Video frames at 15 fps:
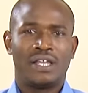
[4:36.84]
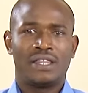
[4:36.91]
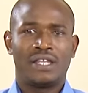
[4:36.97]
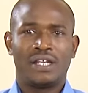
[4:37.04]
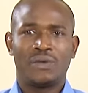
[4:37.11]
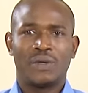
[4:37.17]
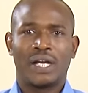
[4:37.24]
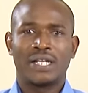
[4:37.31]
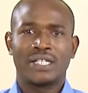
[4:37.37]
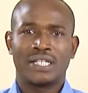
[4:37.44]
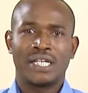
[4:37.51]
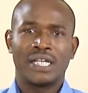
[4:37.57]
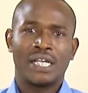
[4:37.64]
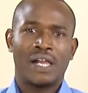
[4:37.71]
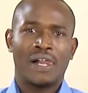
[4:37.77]
then we can
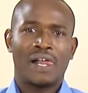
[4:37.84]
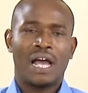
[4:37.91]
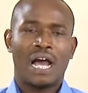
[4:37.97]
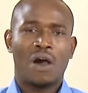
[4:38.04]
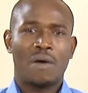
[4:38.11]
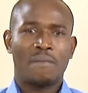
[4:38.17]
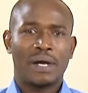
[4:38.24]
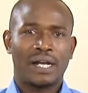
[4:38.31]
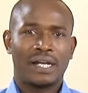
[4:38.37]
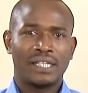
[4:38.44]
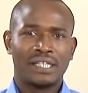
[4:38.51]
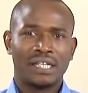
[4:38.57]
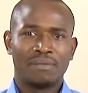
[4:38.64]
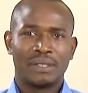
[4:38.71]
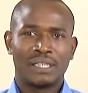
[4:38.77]
say our
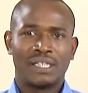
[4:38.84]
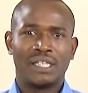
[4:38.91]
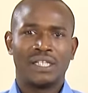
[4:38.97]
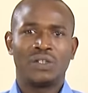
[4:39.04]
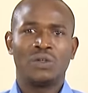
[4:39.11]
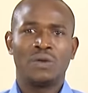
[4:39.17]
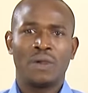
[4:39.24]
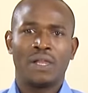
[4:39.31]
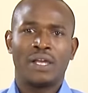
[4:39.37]
magnetic material